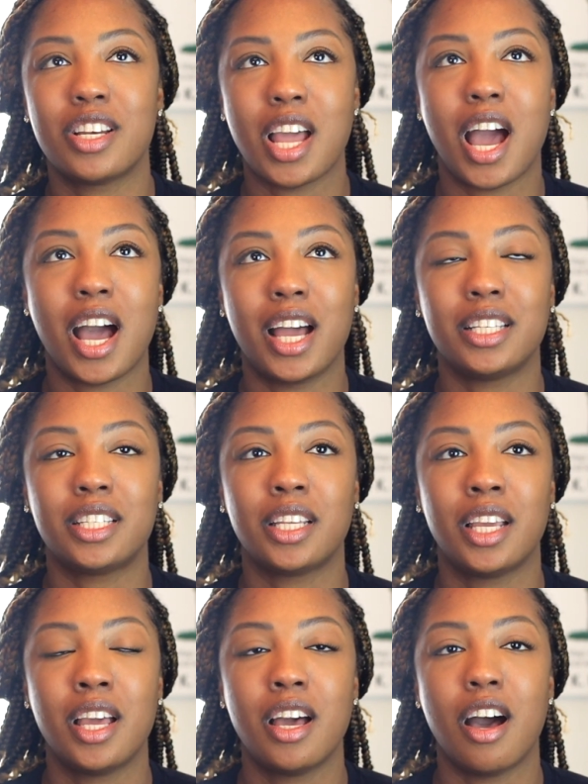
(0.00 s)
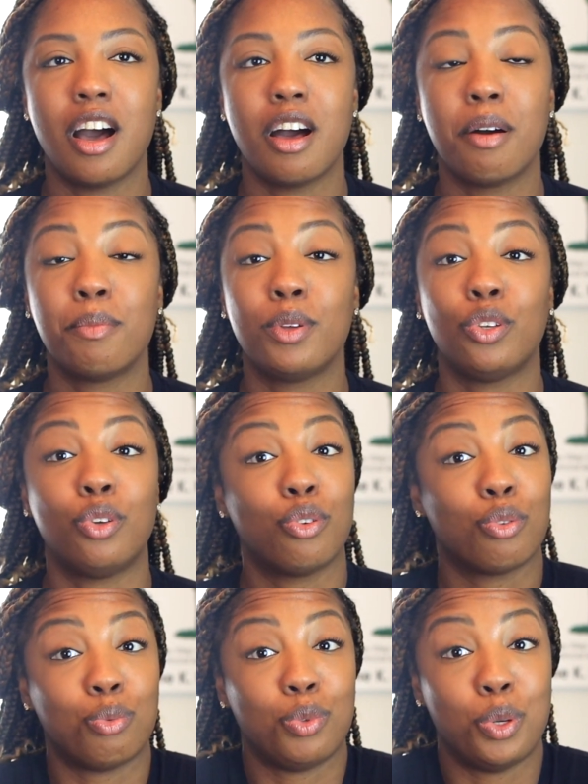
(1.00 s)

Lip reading: or not you